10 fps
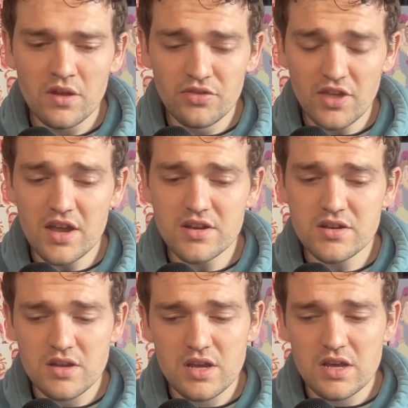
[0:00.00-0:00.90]

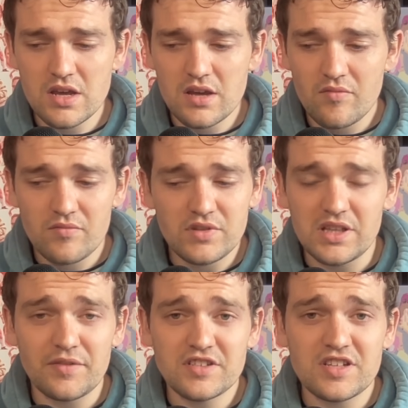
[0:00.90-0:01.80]
then
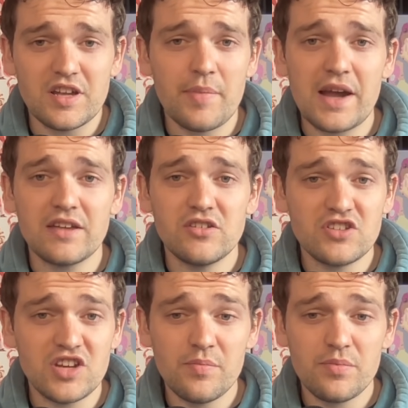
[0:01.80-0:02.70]
Livingston get back into
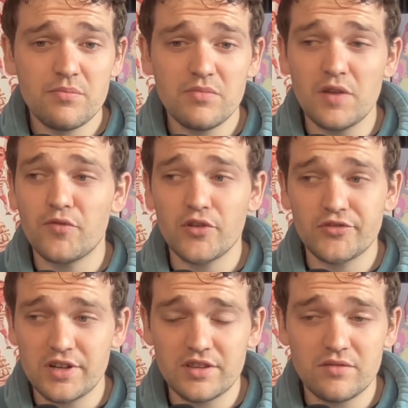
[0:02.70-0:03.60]
shape. They
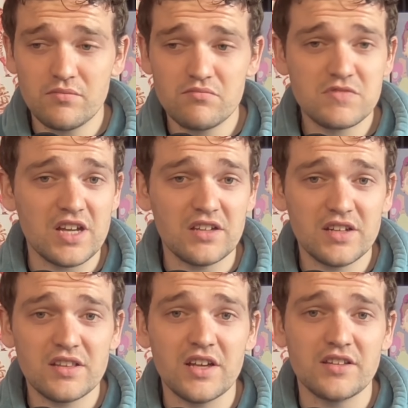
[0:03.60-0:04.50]
frustrate
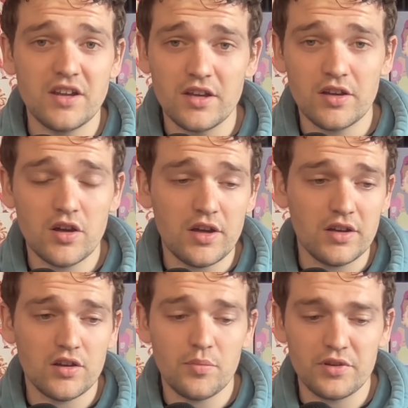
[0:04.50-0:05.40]
Celtic like they did in
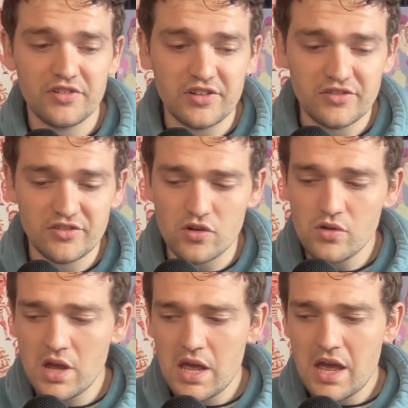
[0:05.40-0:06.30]
a couple of seasons ago,
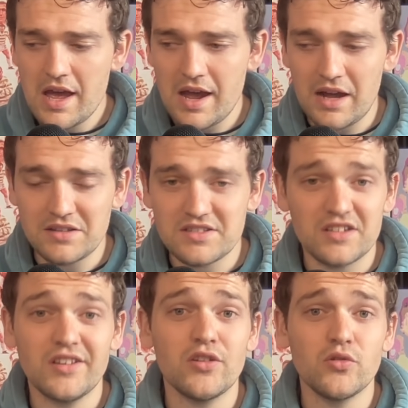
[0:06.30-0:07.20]
and
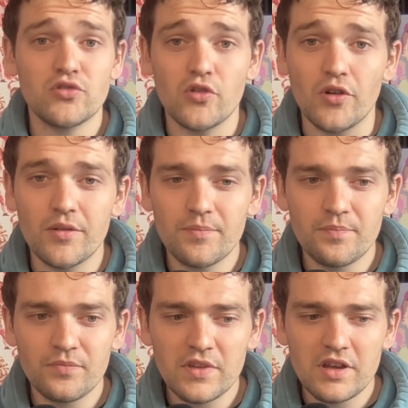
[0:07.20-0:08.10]
Celtic don't score.
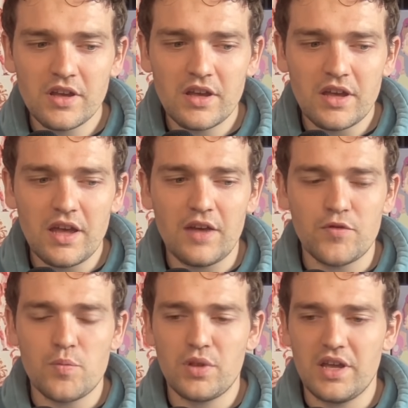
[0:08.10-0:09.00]
If
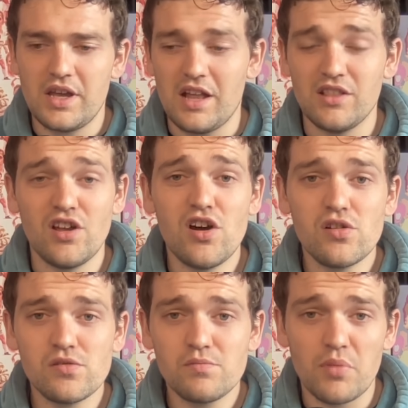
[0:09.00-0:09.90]
you play a
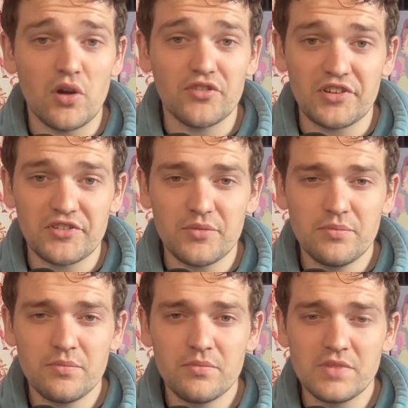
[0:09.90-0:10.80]
long ball
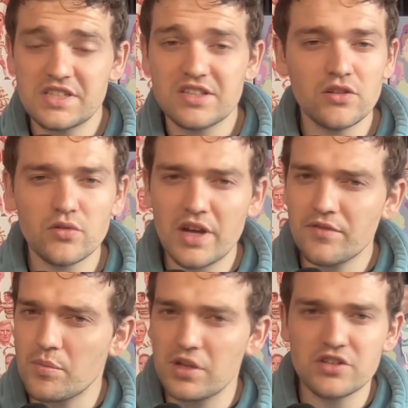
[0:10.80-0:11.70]
system, you still don't have
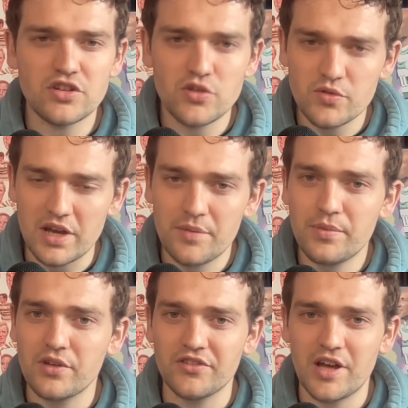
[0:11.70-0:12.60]
the players to do that
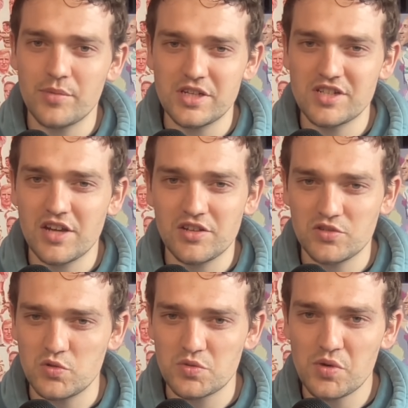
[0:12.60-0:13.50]
because Albin Ejiadi is
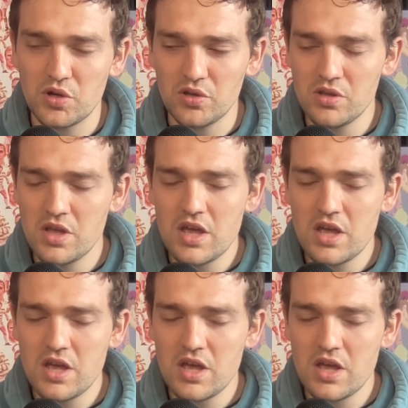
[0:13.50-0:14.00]
too small